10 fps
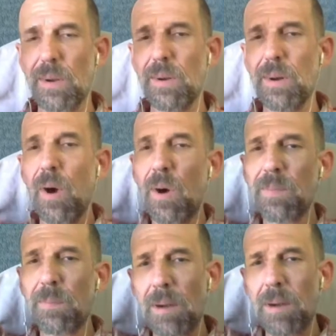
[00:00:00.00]
So in
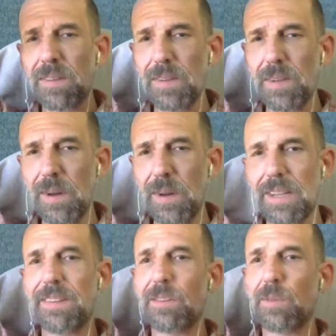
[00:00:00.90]
all parts of the United
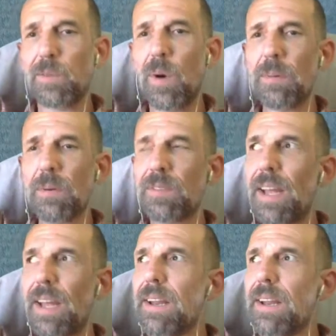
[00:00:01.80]
States that are 20%